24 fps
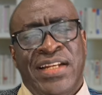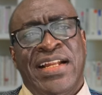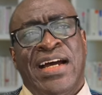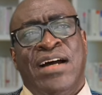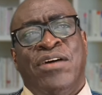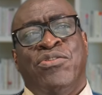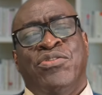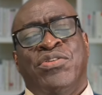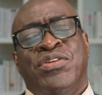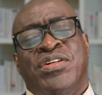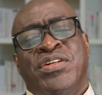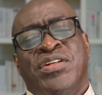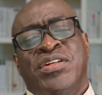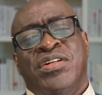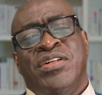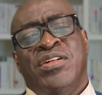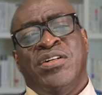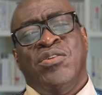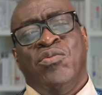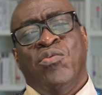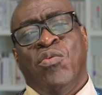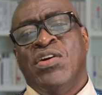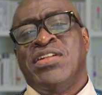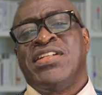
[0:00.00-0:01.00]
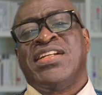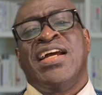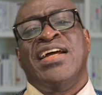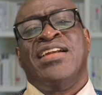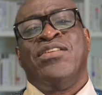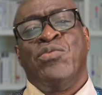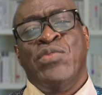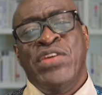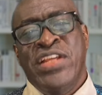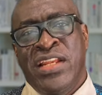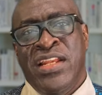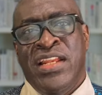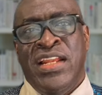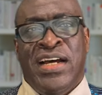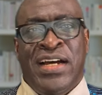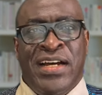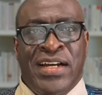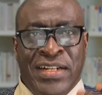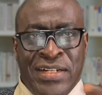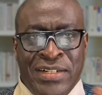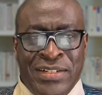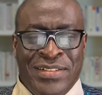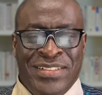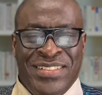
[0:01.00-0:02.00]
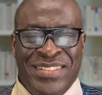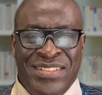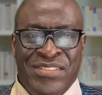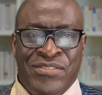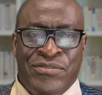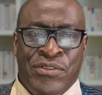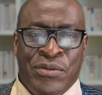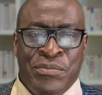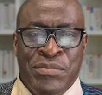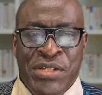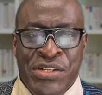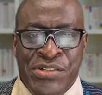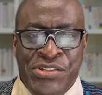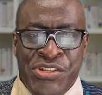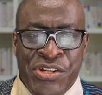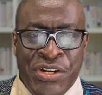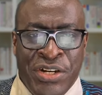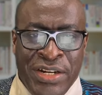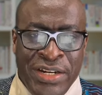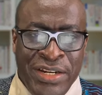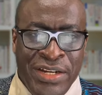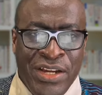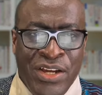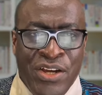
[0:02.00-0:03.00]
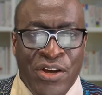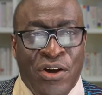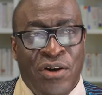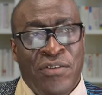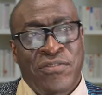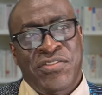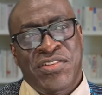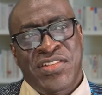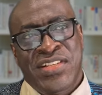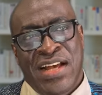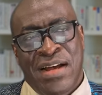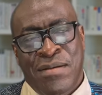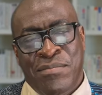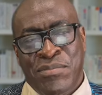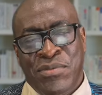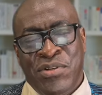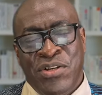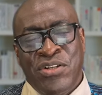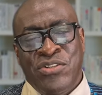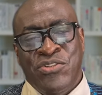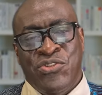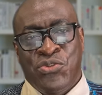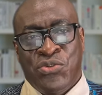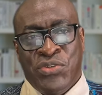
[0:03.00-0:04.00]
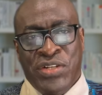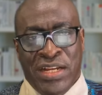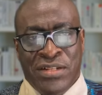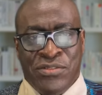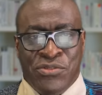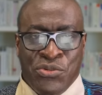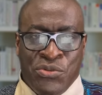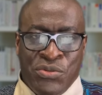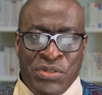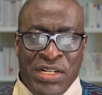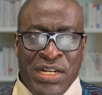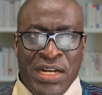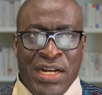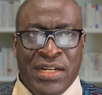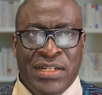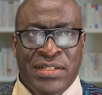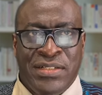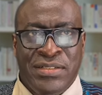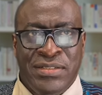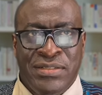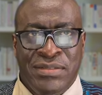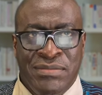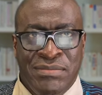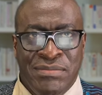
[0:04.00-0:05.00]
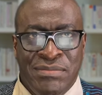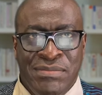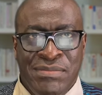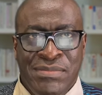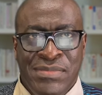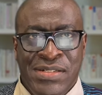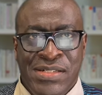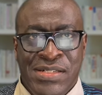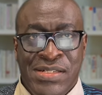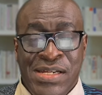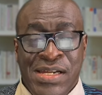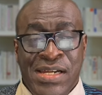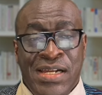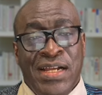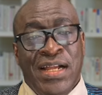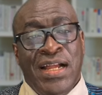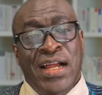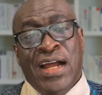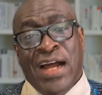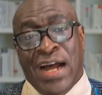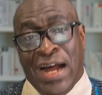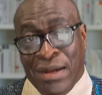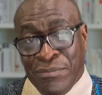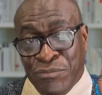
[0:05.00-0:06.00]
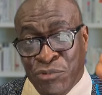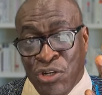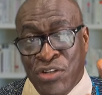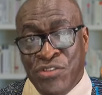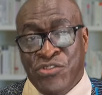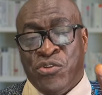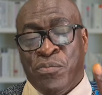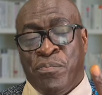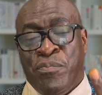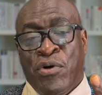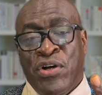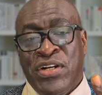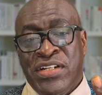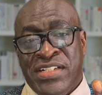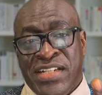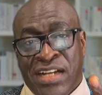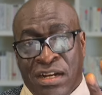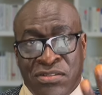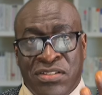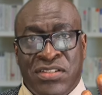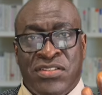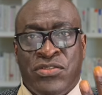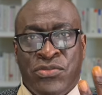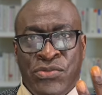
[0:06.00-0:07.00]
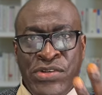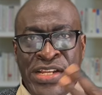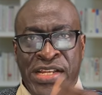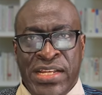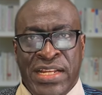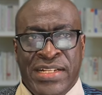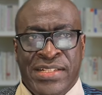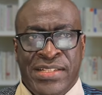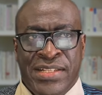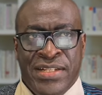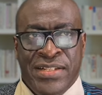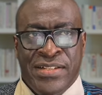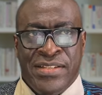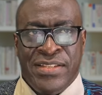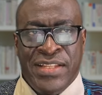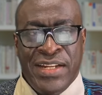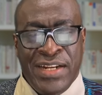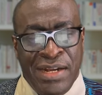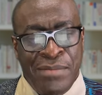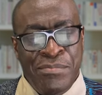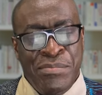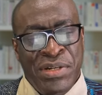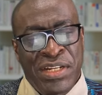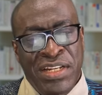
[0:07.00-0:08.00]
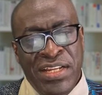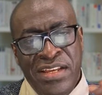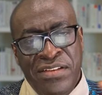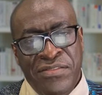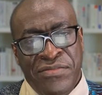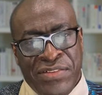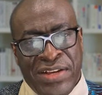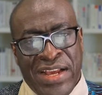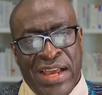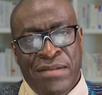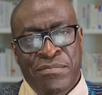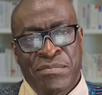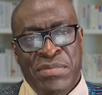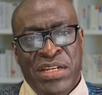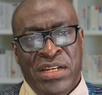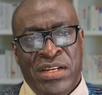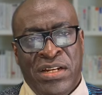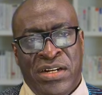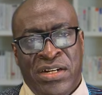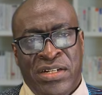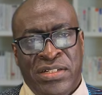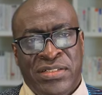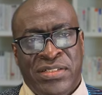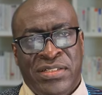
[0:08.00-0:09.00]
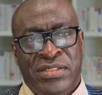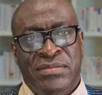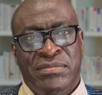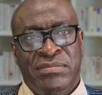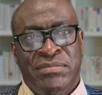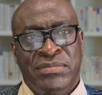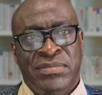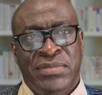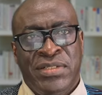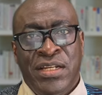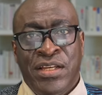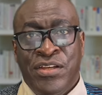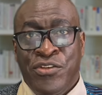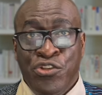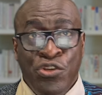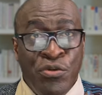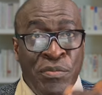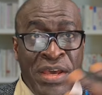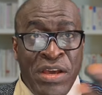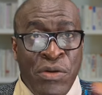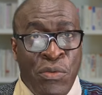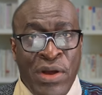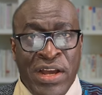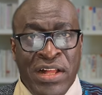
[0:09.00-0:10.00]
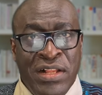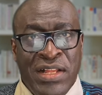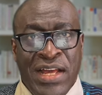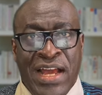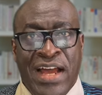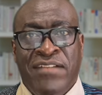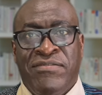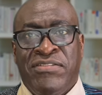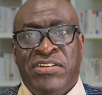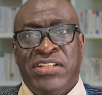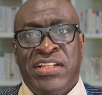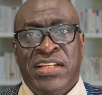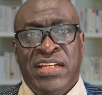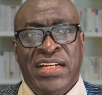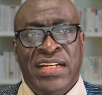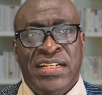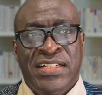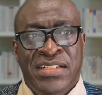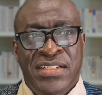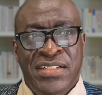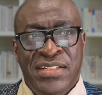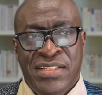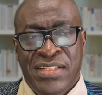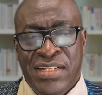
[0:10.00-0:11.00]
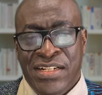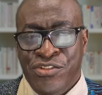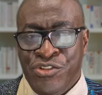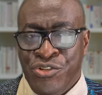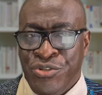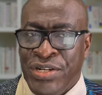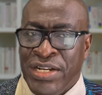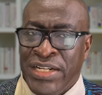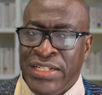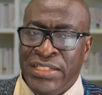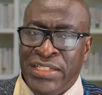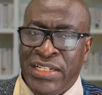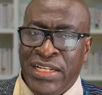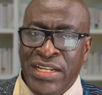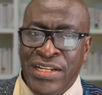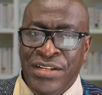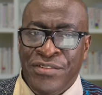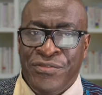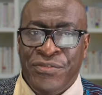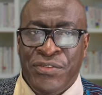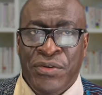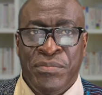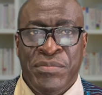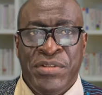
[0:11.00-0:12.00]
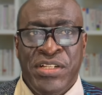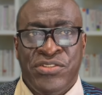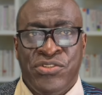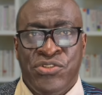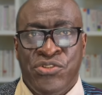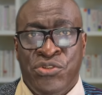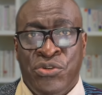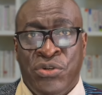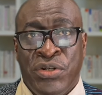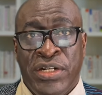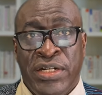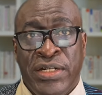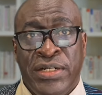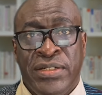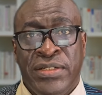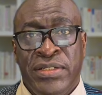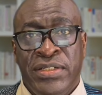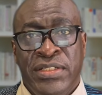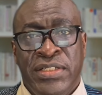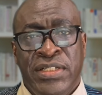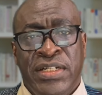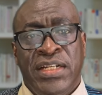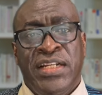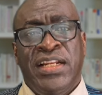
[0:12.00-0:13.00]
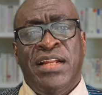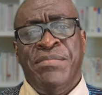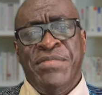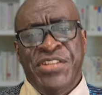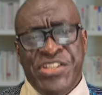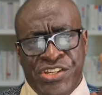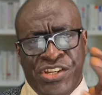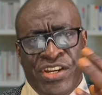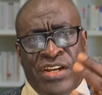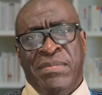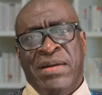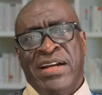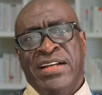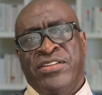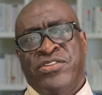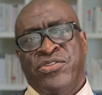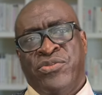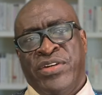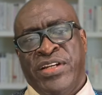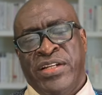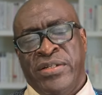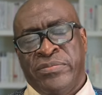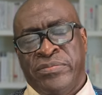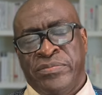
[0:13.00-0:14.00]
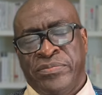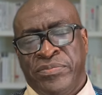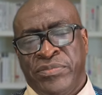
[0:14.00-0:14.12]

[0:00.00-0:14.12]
Now, what can we learn from the journey of Sam Turyatunga? I'm going to point out three lessons that I believe can be learned. You may well have other lessons that you can glean from this story. Let me share my three.